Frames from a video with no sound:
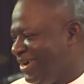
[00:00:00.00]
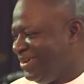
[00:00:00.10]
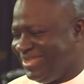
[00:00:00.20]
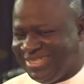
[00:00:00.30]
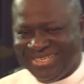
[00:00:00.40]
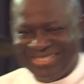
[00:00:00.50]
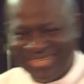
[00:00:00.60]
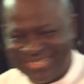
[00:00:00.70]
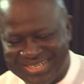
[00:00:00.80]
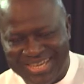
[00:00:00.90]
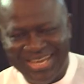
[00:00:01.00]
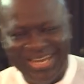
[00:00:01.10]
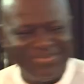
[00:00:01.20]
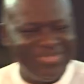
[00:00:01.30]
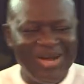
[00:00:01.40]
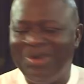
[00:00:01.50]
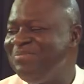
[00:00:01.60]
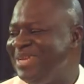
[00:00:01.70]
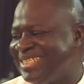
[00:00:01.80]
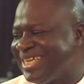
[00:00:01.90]
Oh, Jesus. They're all
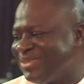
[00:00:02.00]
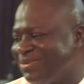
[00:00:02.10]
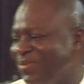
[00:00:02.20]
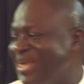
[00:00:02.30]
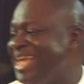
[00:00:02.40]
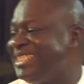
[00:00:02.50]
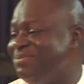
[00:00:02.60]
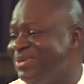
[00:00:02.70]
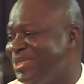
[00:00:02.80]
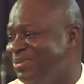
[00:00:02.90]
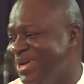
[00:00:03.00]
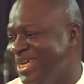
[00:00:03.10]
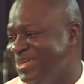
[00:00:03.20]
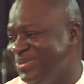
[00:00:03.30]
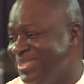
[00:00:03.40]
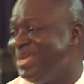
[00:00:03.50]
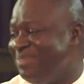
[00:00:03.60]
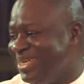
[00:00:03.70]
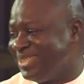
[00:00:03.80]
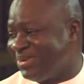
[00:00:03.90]
ministers of God. Whether it's a Muslim or a Hindu, he's a
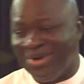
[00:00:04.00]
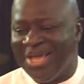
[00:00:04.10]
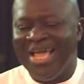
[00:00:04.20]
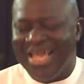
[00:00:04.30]
minister of God.